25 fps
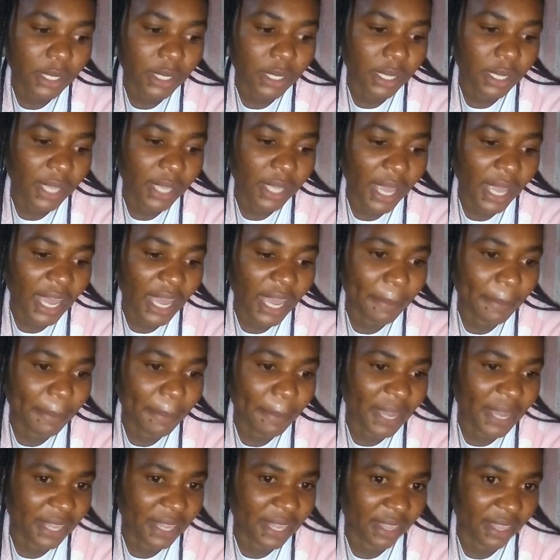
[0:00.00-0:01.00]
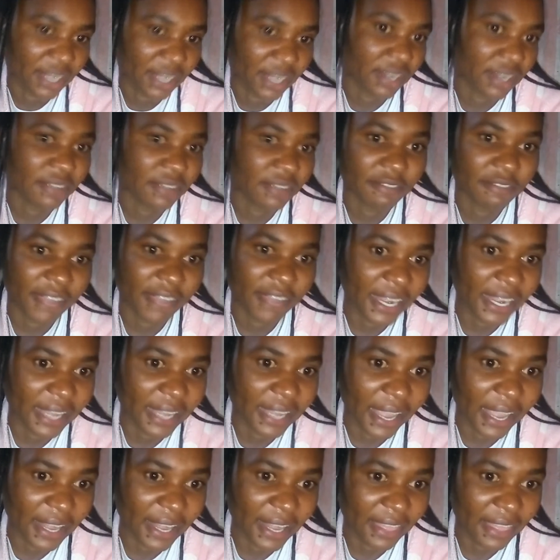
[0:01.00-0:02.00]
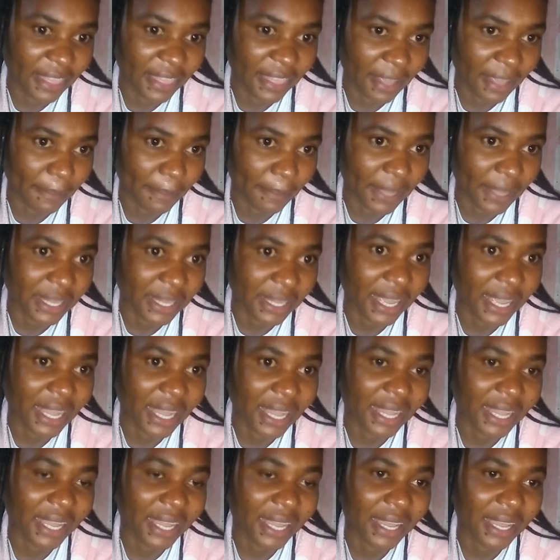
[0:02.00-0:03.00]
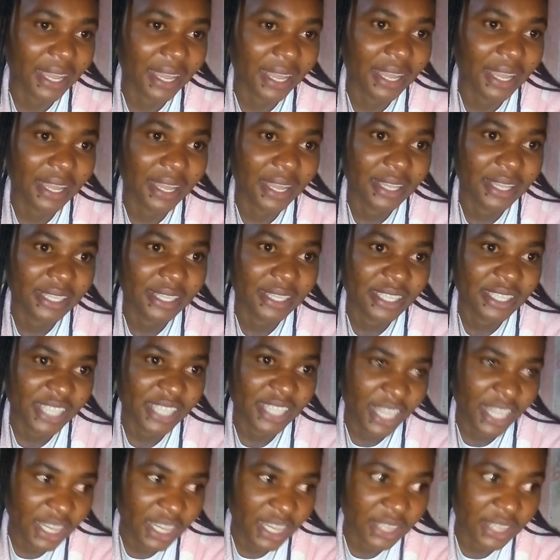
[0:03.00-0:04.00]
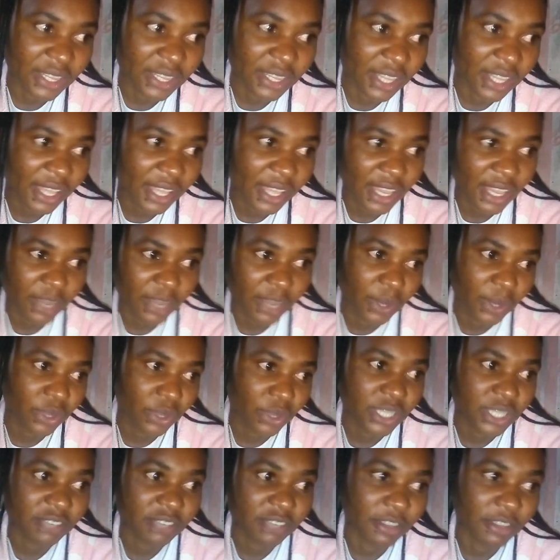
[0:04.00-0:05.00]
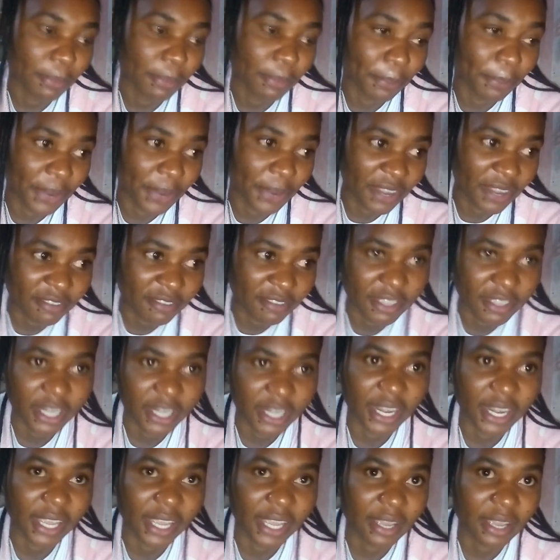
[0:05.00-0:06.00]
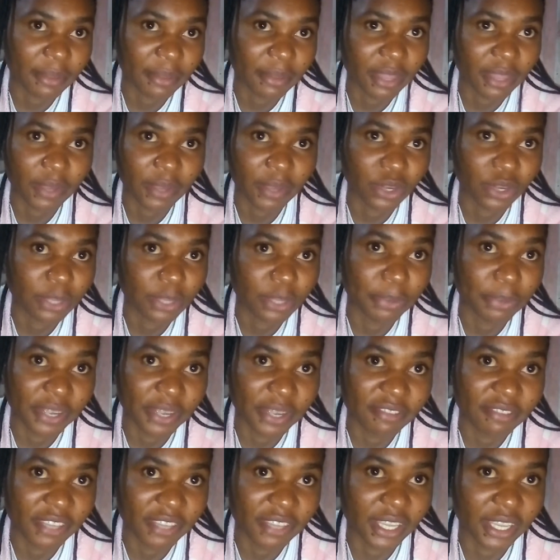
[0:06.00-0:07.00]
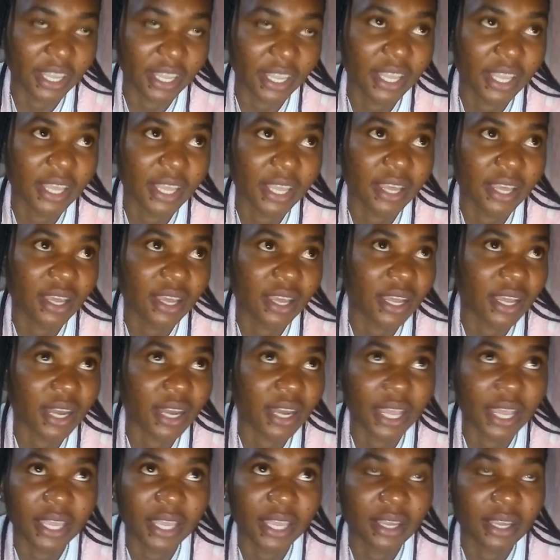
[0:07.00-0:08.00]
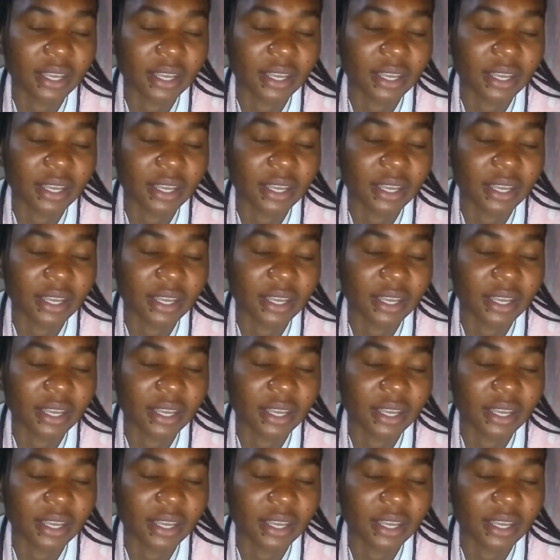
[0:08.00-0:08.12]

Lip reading: yeah, but they didn't find anything, but still they were not even breathing, like they were not breathing. Like